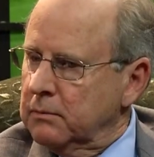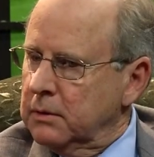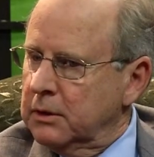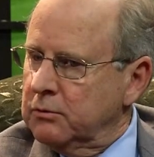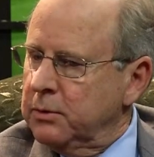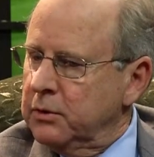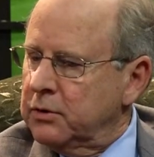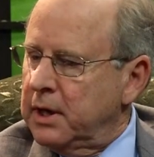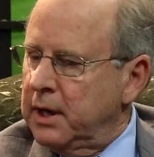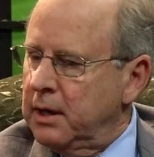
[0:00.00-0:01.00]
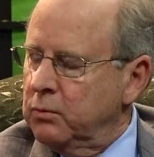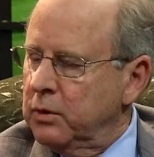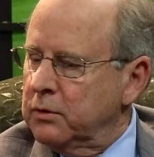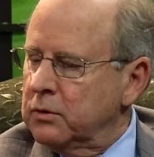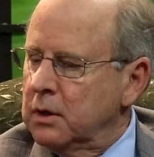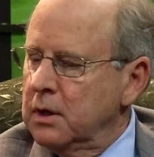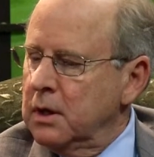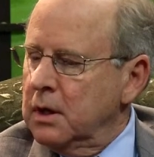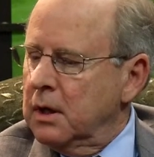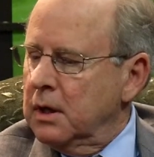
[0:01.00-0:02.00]
experience I had was
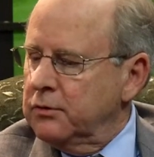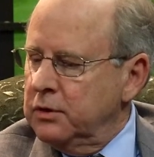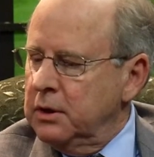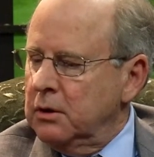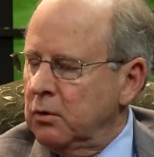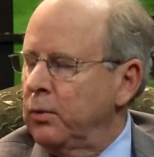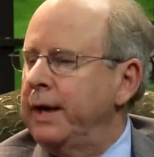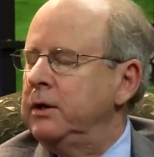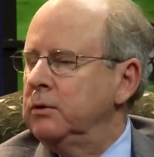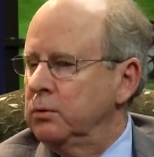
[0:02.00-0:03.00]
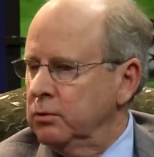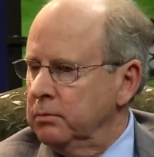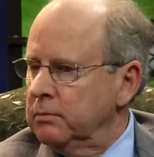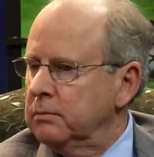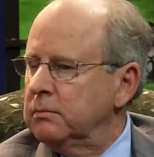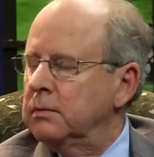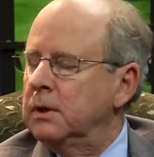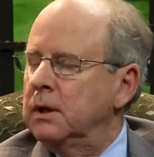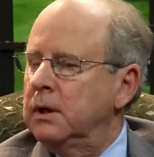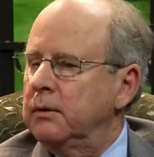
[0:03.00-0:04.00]
seeing our waiting room,
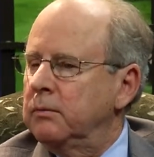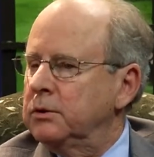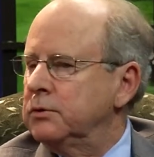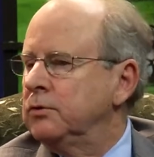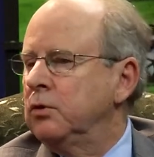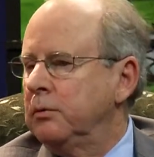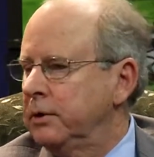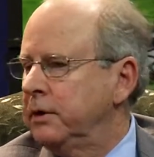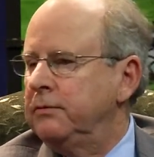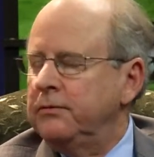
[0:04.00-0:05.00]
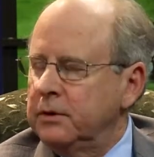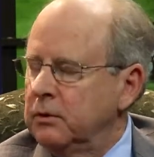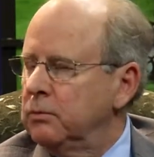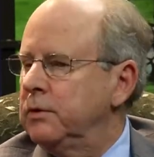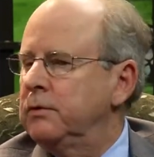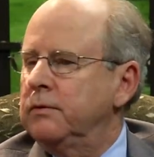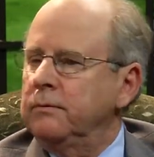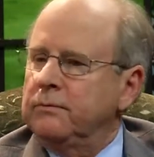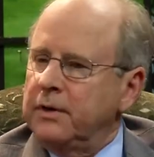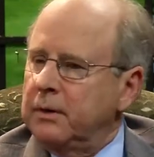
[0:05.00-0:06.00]
which is normally filled with
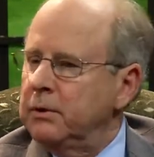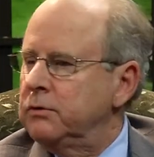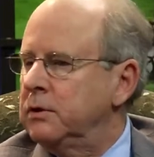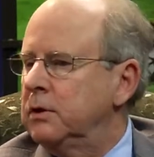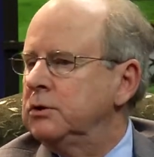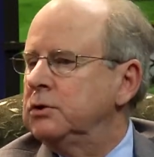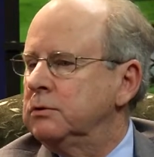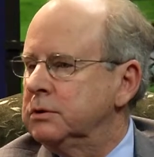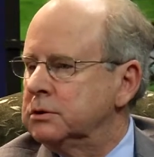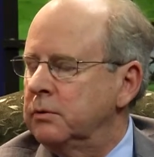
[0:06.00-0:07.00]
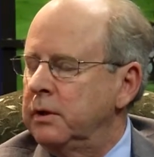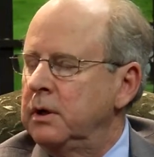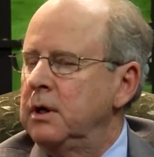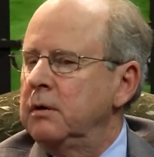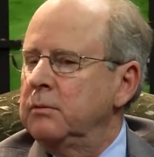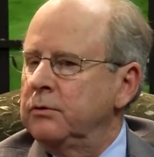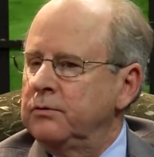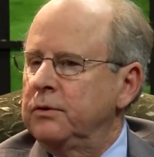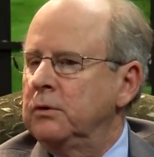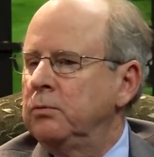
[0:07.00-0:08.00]
families and young children and so on, was
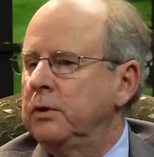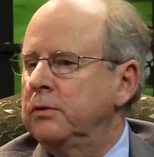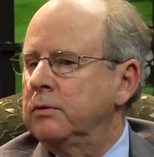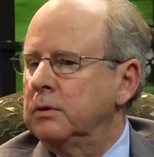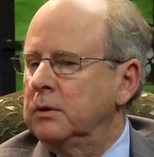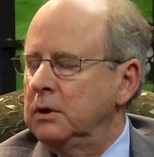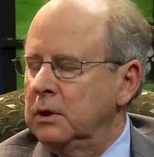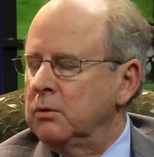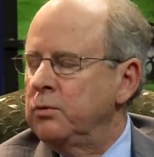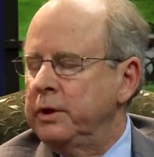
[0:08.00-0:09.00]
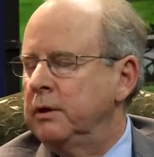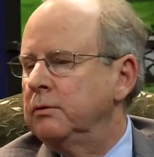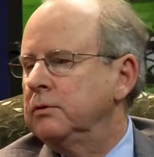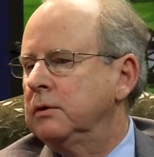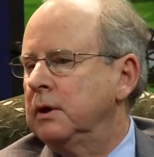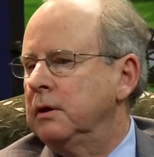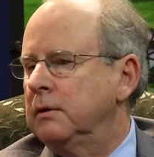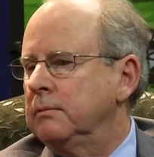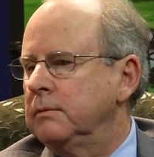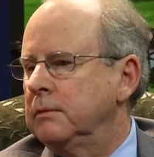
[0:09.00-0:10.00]
filled with young widows,
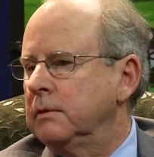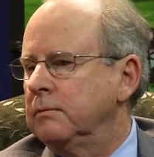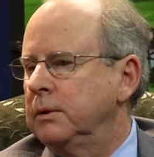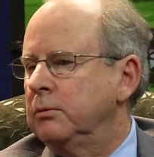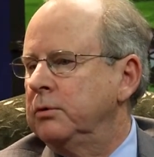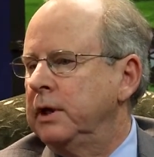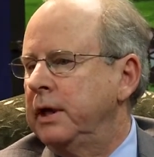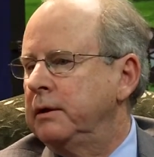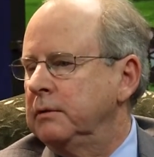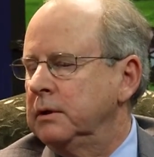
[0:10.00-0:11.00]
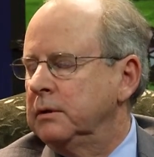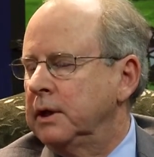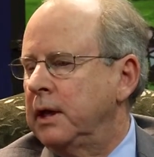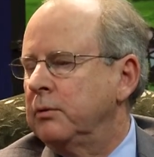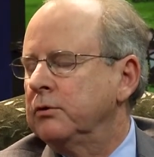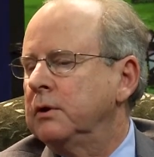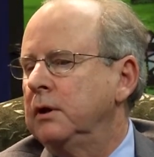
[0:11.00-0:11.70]
people who died in the towers,